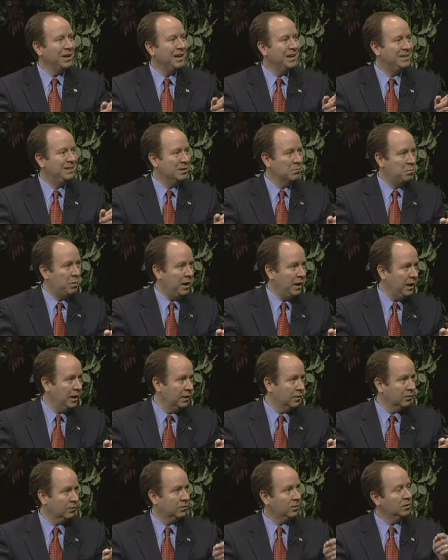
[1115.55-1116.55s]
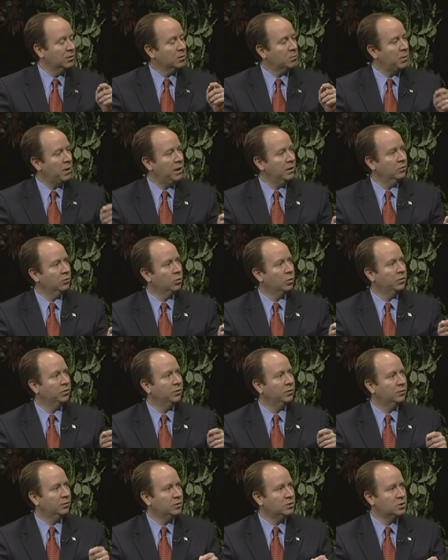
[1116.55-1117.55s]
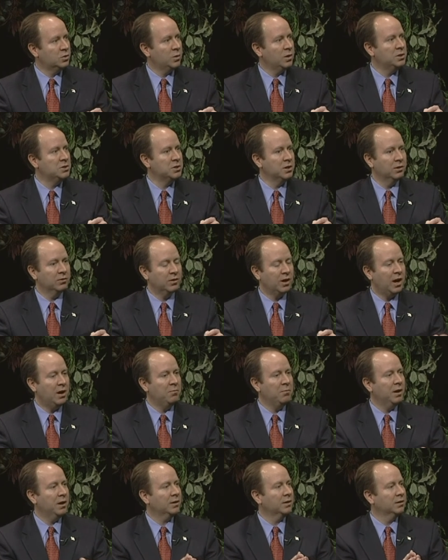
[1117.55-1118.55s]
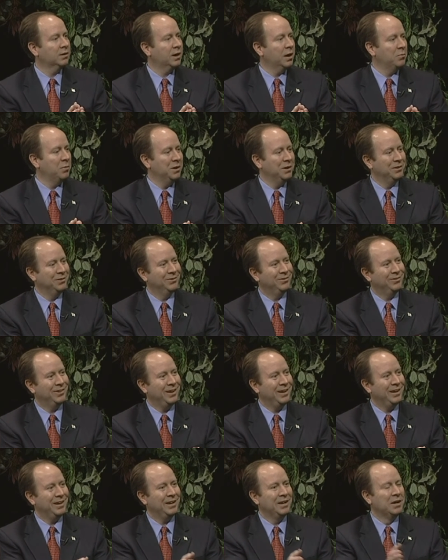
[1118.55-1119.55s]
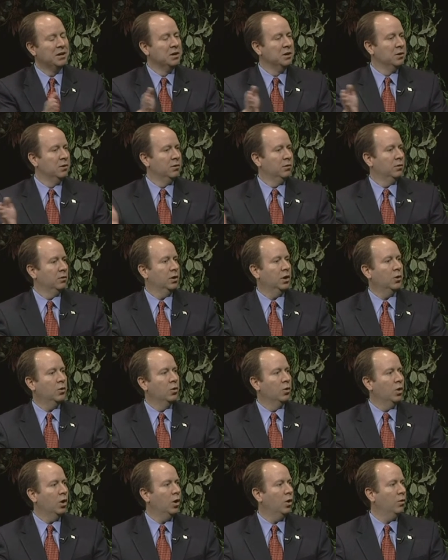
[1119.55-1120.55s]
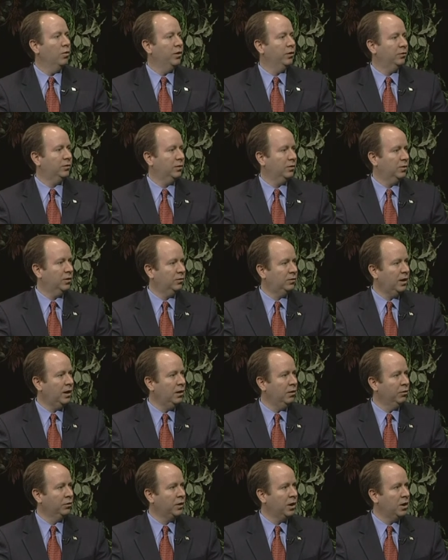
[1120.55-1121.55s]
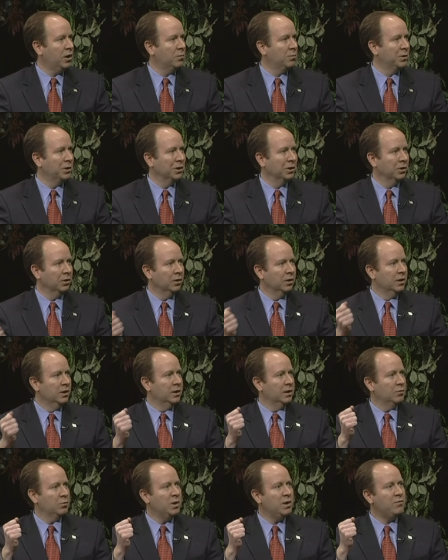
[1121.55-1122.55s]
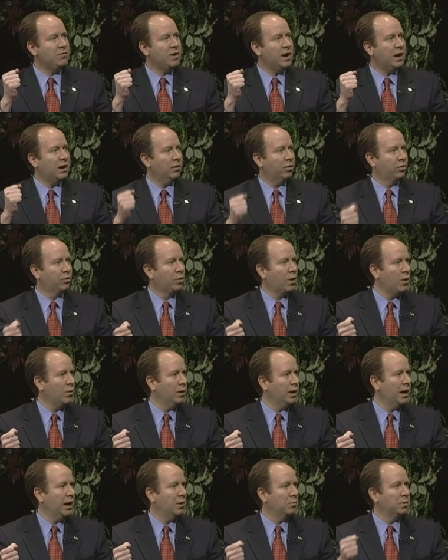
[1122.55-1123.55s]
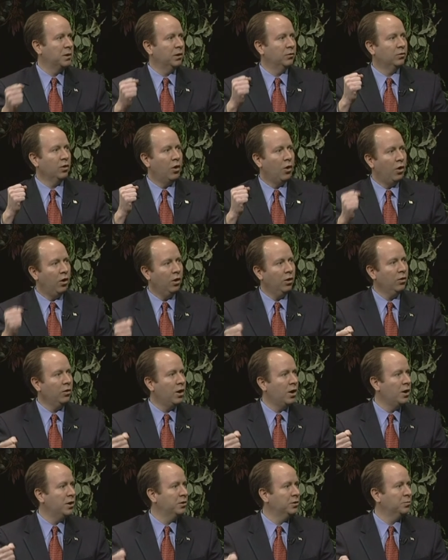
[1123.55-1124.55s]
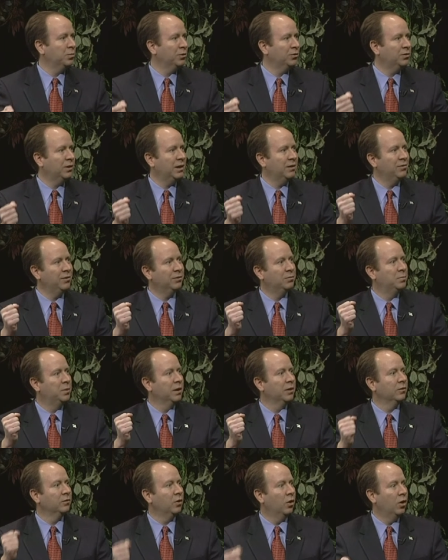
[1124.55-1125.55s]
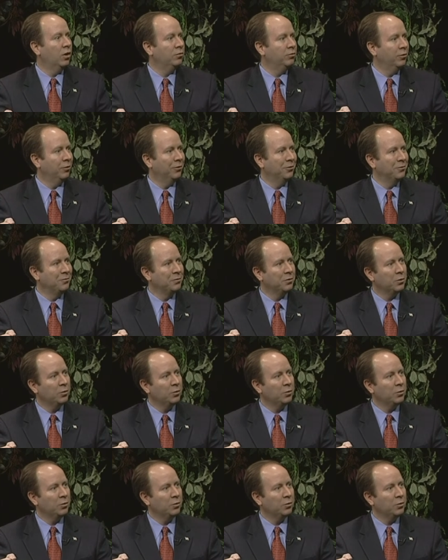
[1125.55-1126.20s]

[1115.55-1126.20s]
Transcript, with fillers: It depends. It depends what the situation is. I'm not going to come in and say, you know, oh, this, this health care bill, we've got to throw it out because all 100% of this bill is awful.